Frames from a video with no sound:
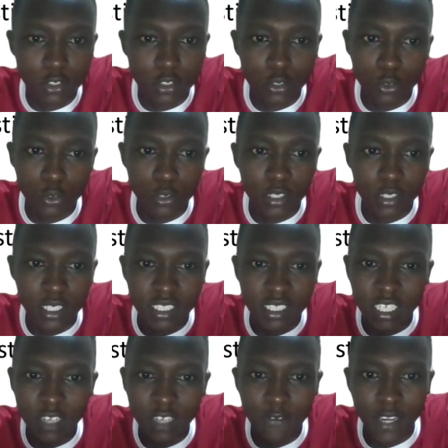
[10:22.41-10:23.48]
So the
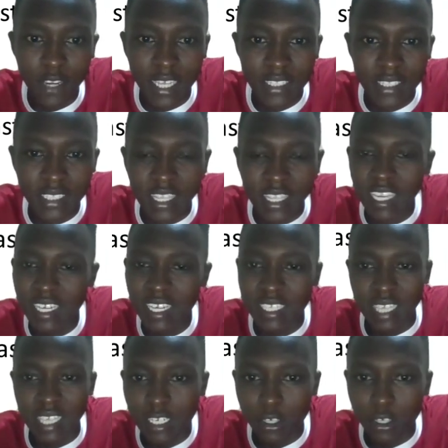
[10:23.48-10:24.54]
significance and the
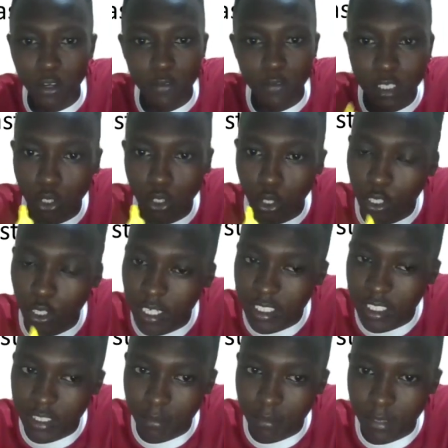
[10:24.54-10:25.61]
understanding of this
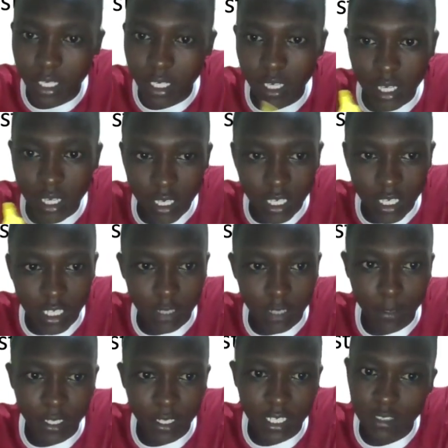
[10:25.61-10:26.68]
colonialism,
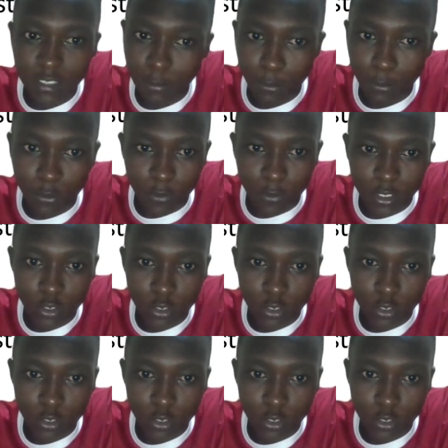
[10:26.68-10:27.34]
independent movement.